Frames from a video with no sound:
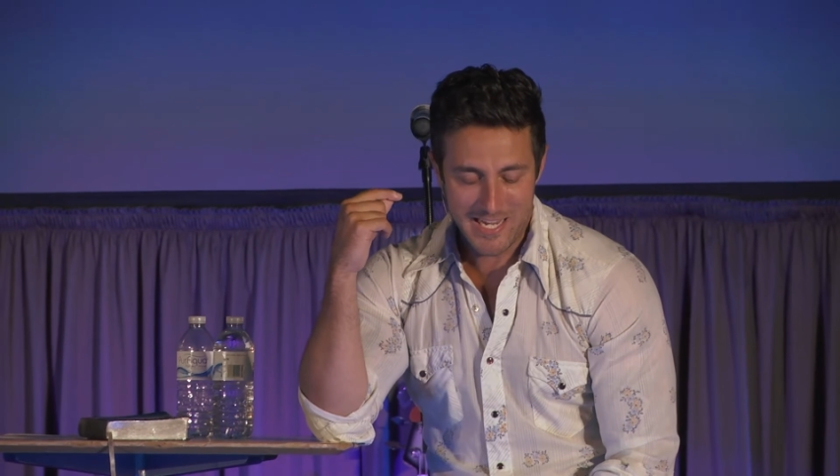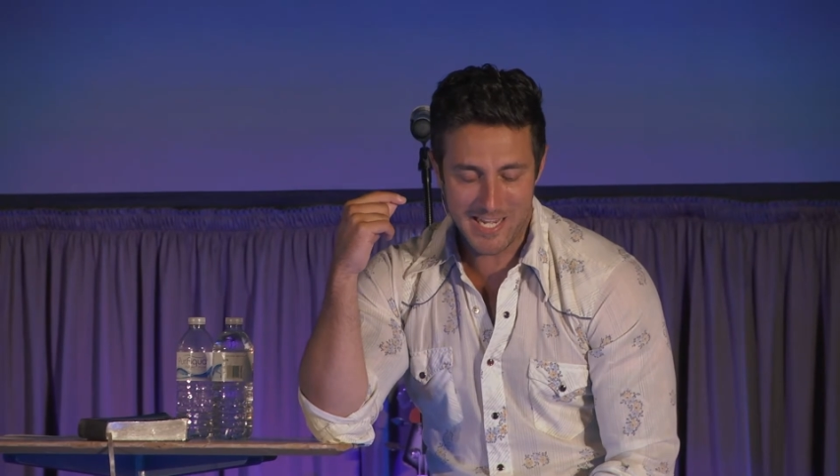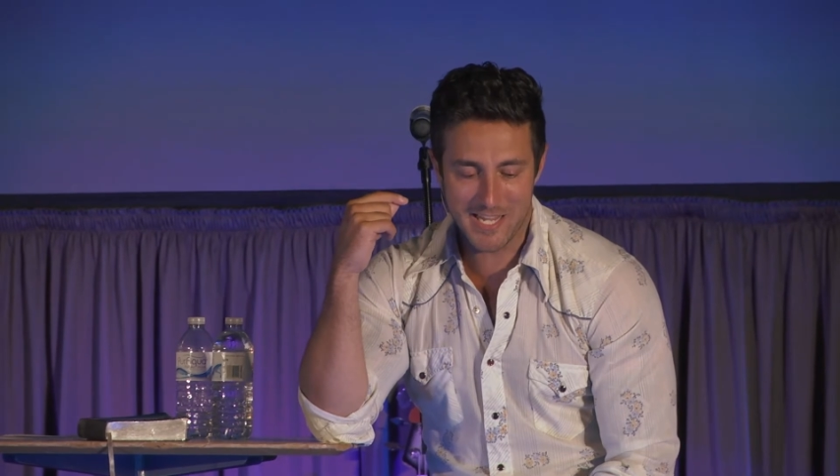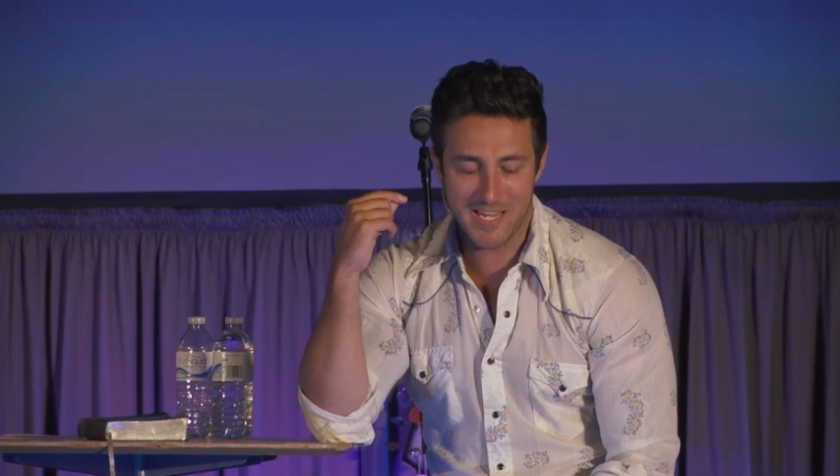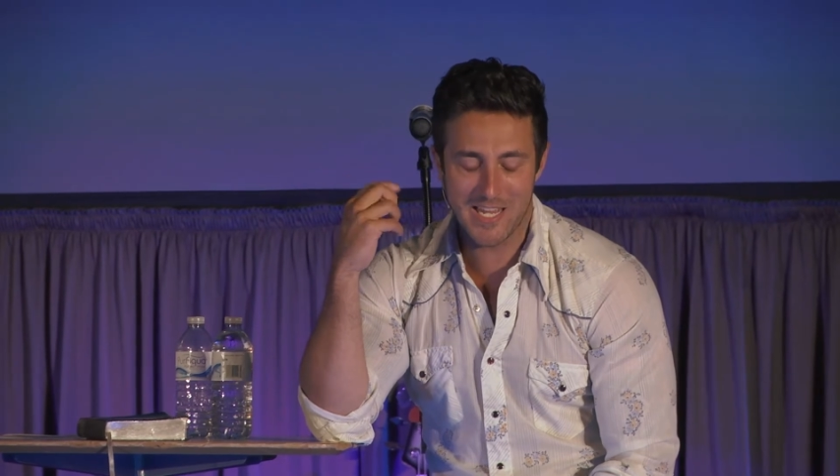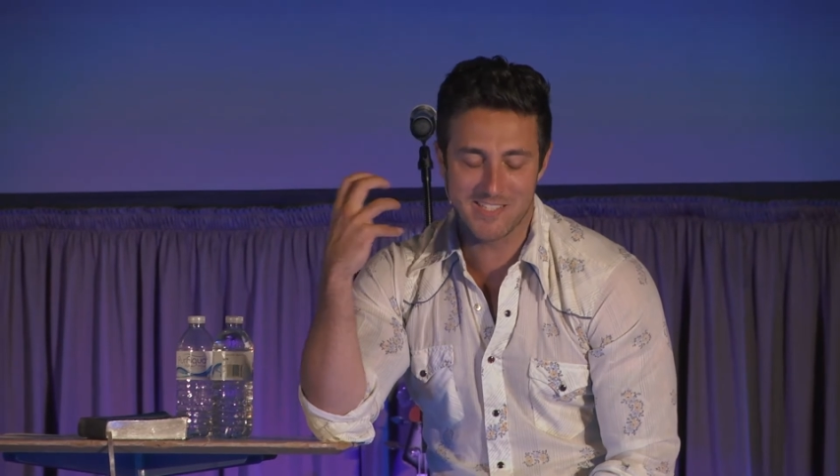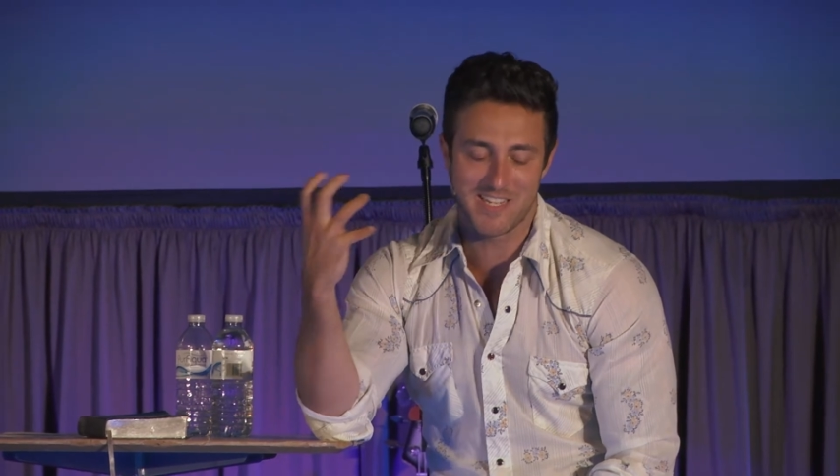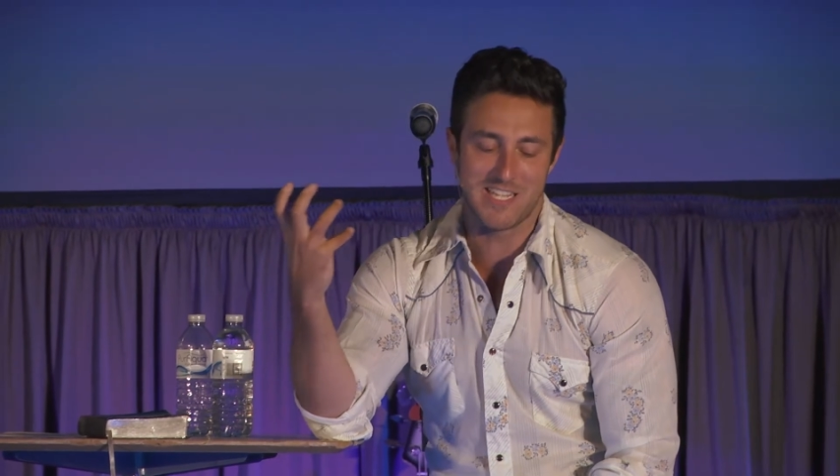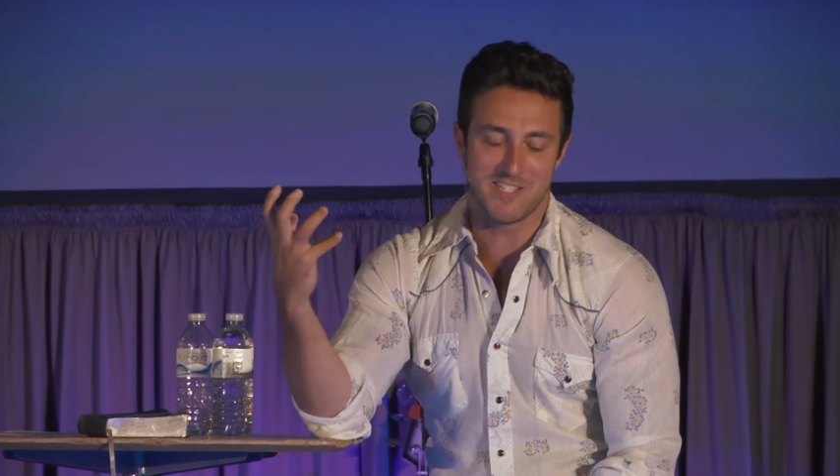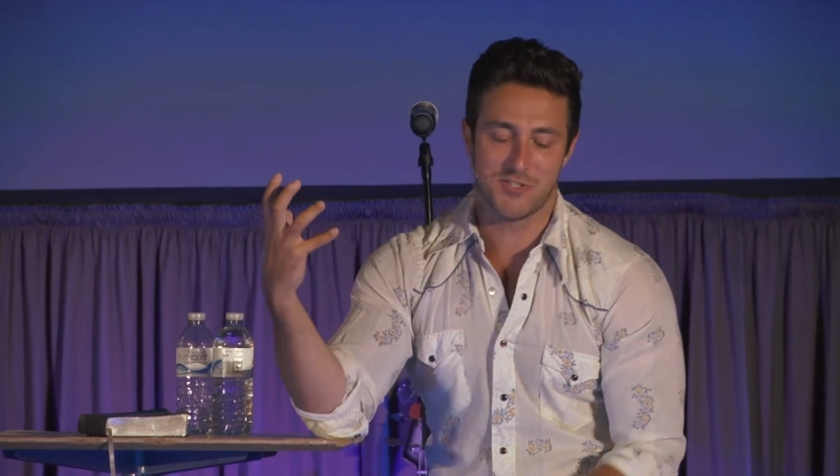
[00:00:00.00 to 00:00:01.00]
And it's
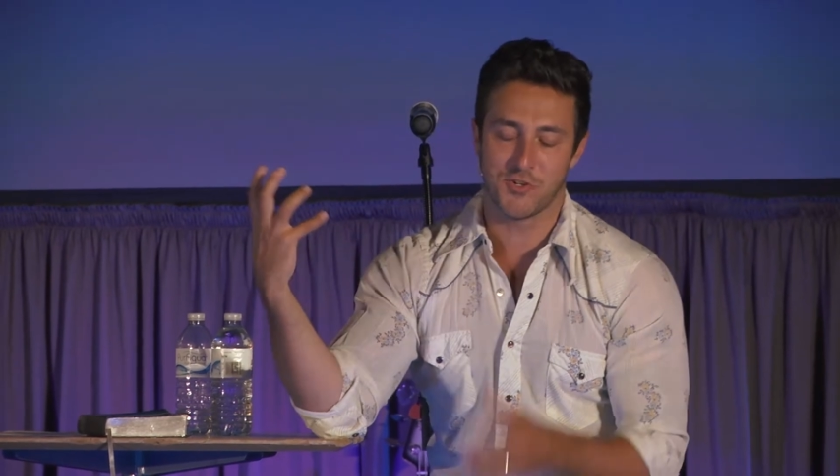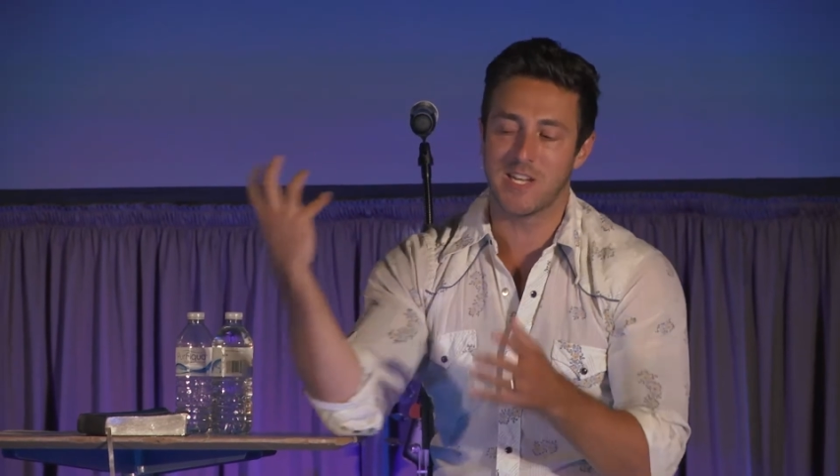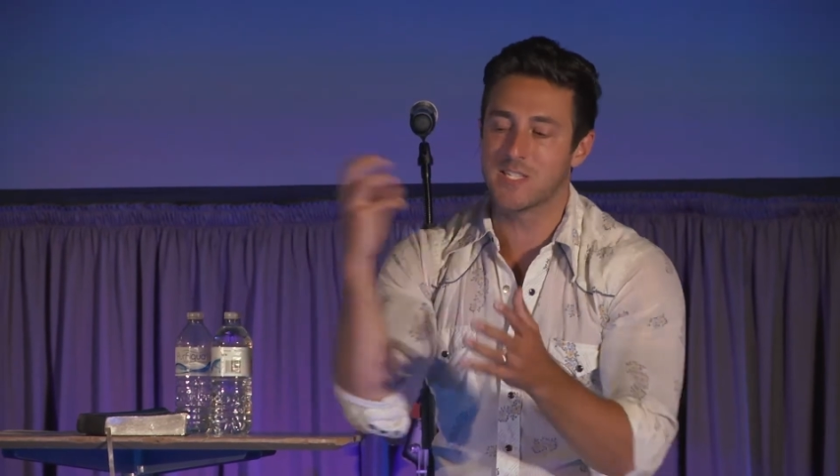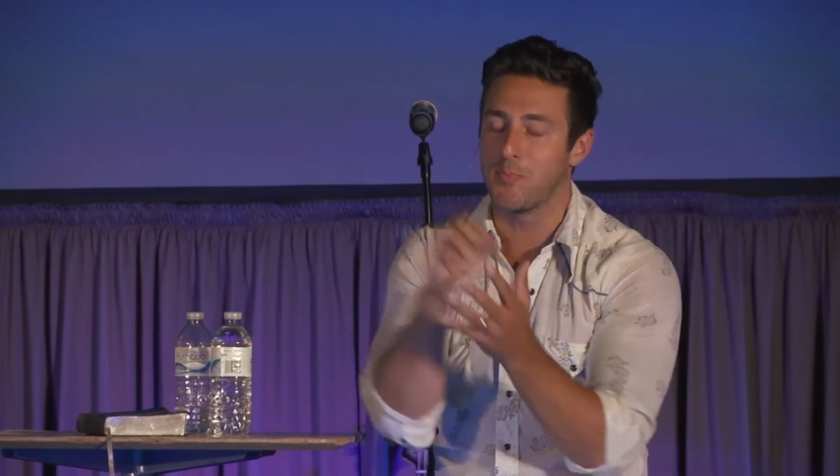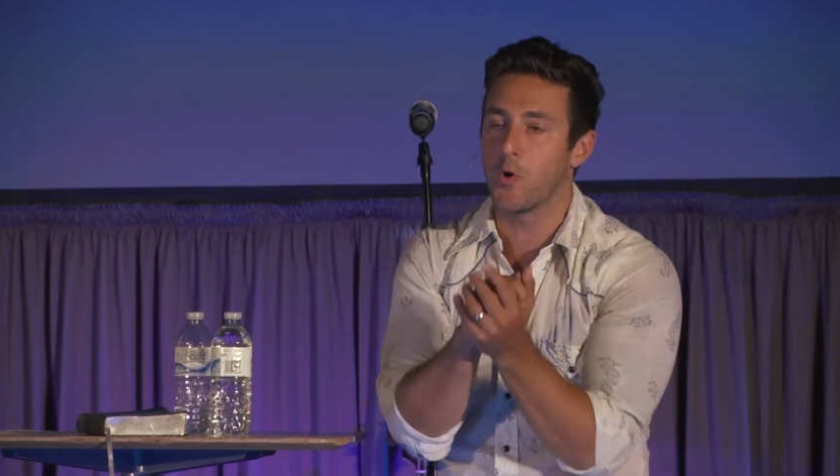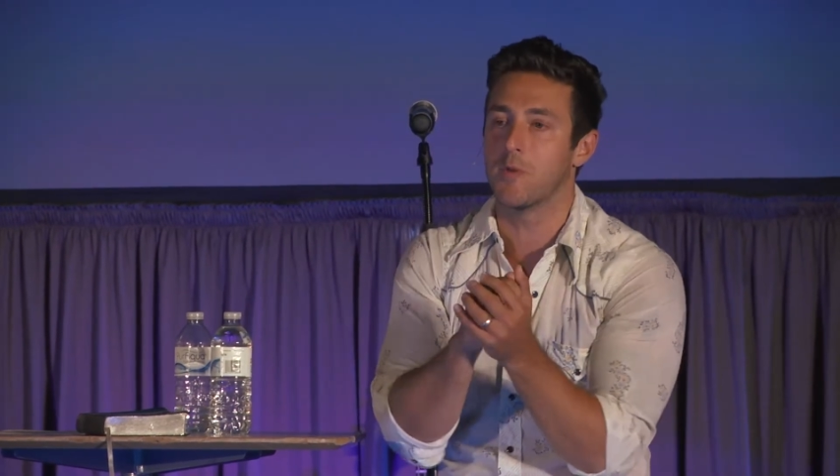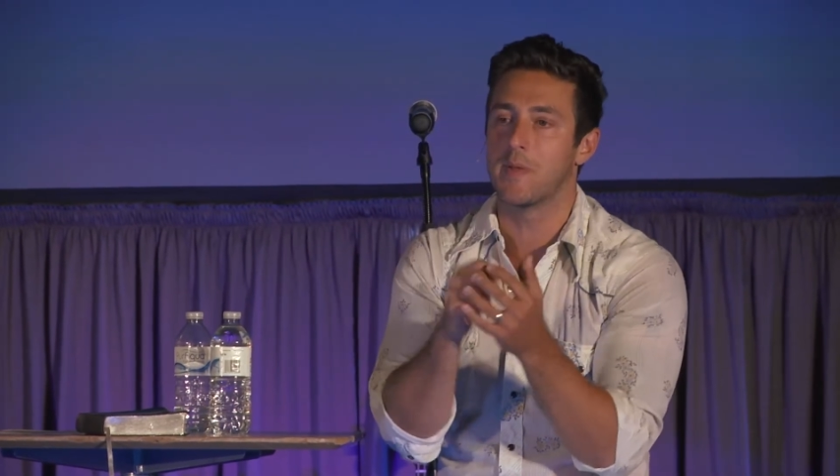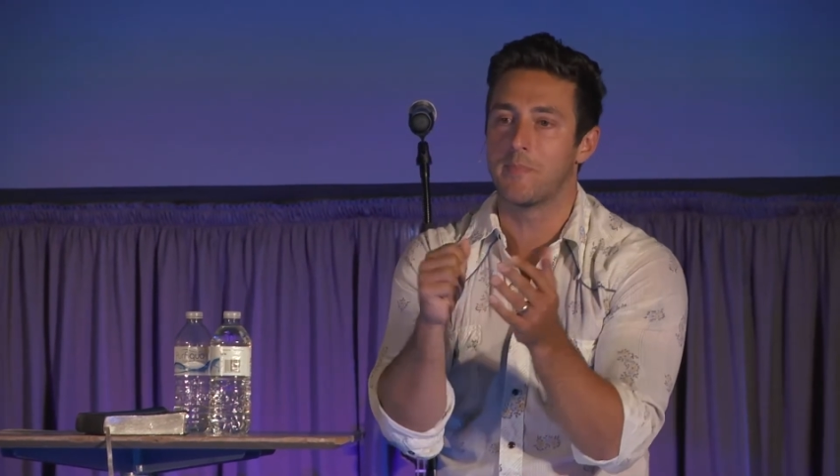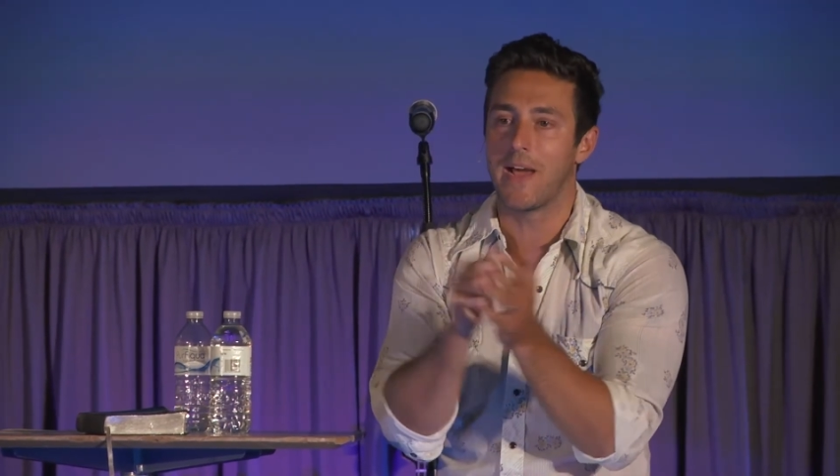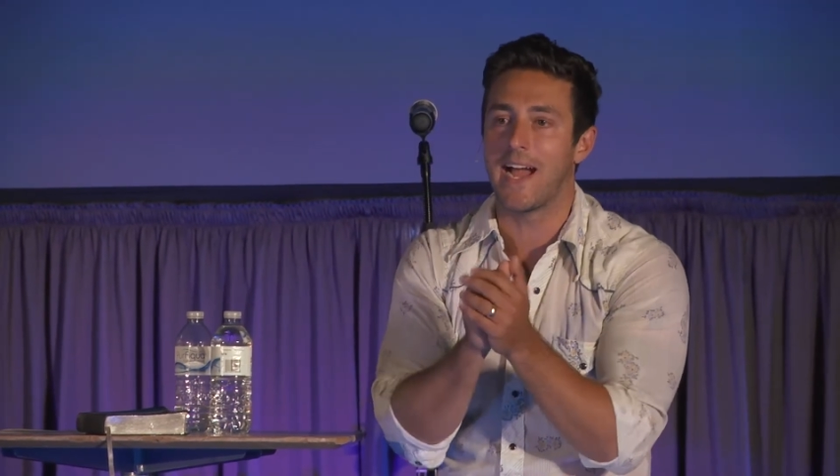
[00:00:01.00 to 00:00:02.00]
like it transported
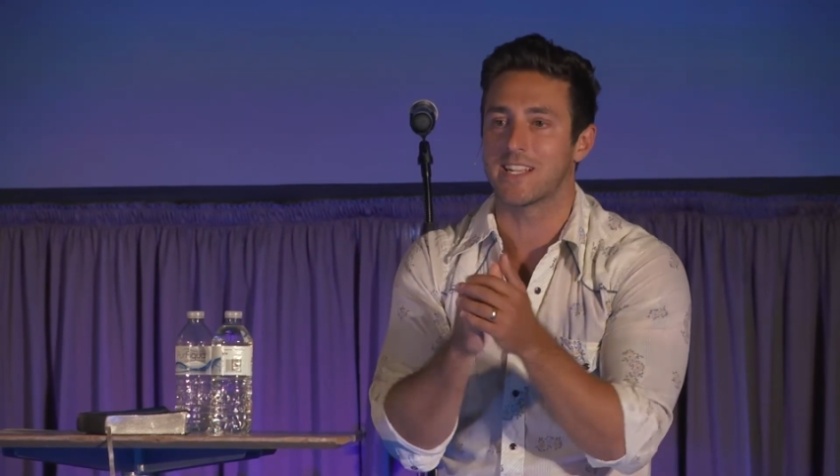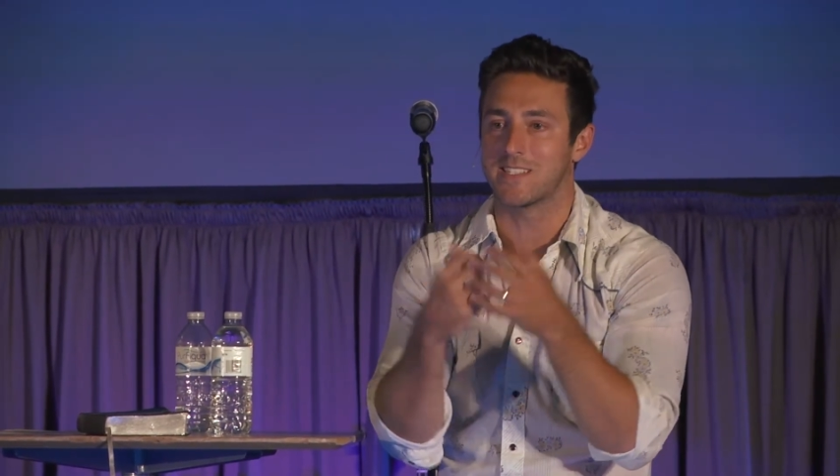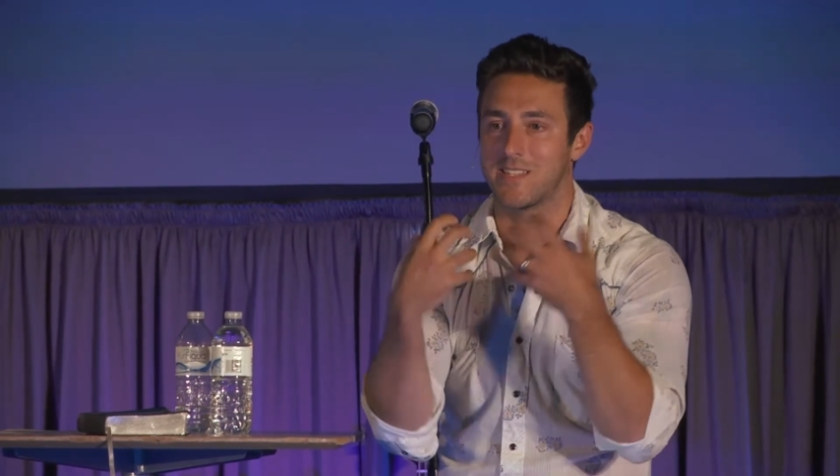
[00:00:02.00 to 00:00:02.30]
me back